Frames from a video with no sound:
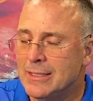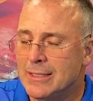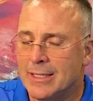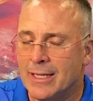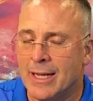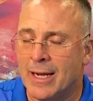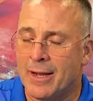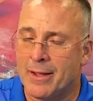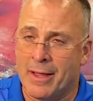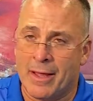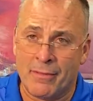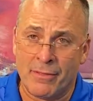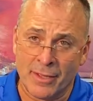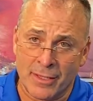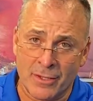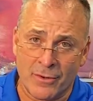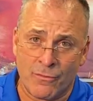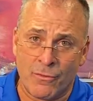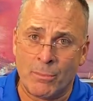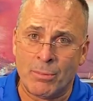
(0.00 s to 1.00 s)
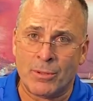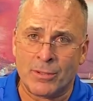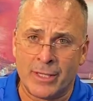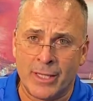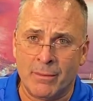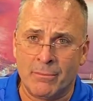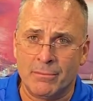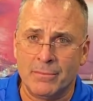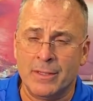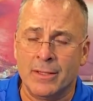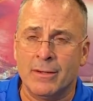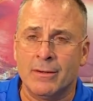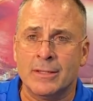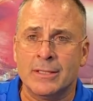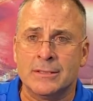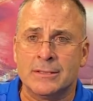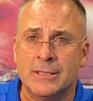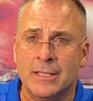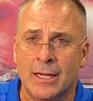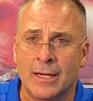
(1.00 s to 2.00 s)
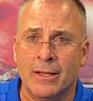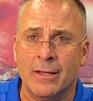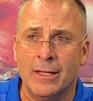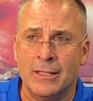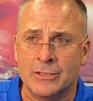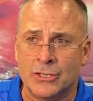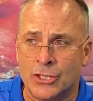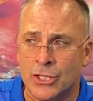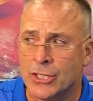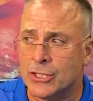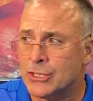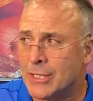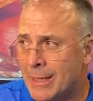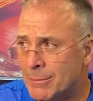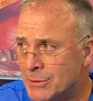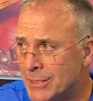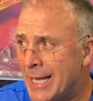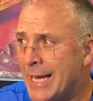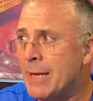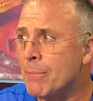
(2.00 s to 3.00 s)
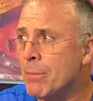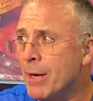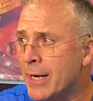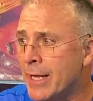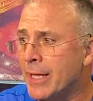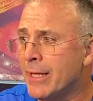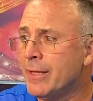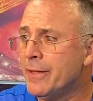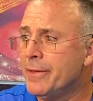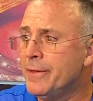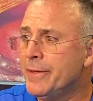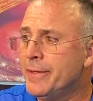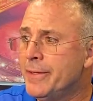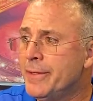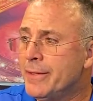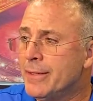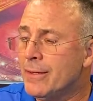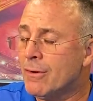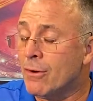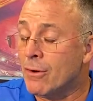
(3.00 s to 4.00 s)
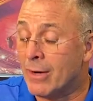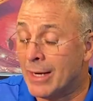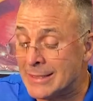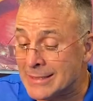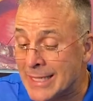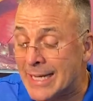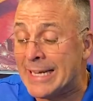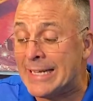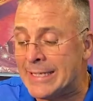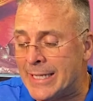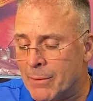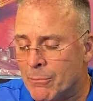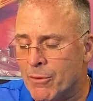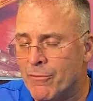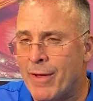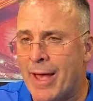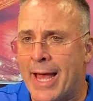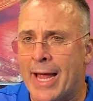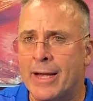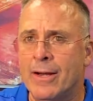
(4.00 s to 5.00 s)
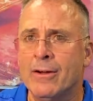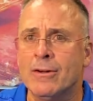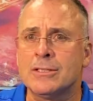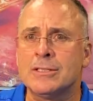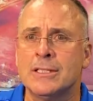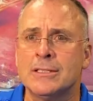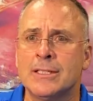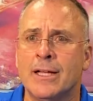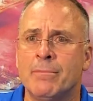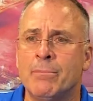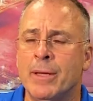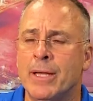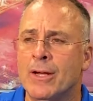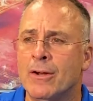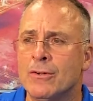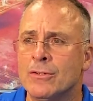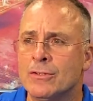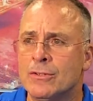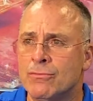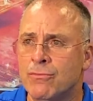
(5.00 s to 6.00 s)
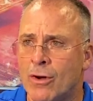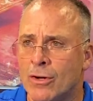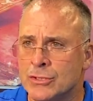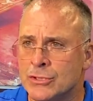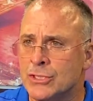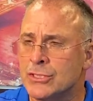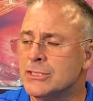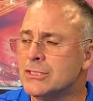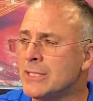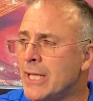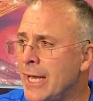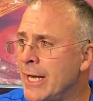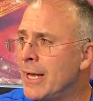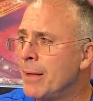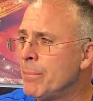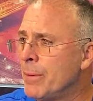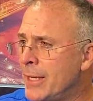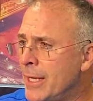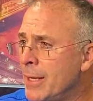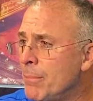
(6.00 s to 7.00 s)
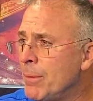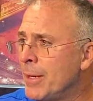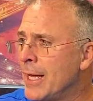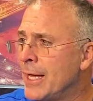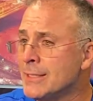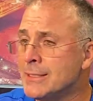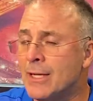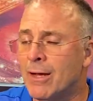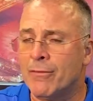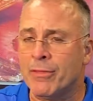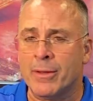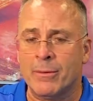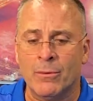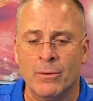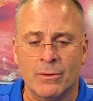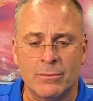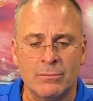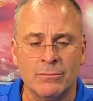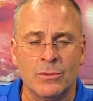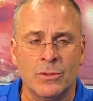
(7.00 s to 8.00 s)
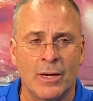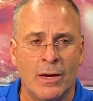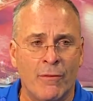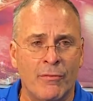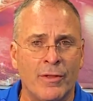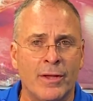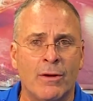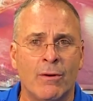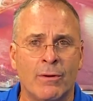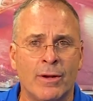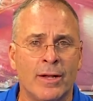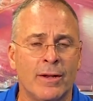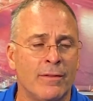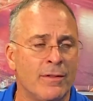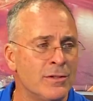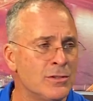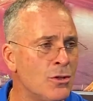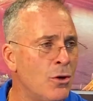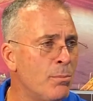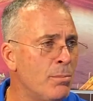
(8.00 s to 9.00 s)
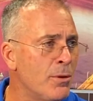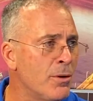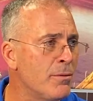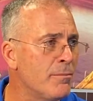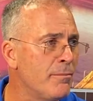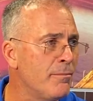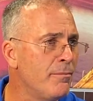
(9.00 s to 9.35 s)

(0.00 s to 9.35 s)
And I, I think this football team, you know, has done a, as good a job as anybody or as any team we've had here since I've been here, as far as just staying up and keeping guys healthy. We're, we're healthy going into this opener.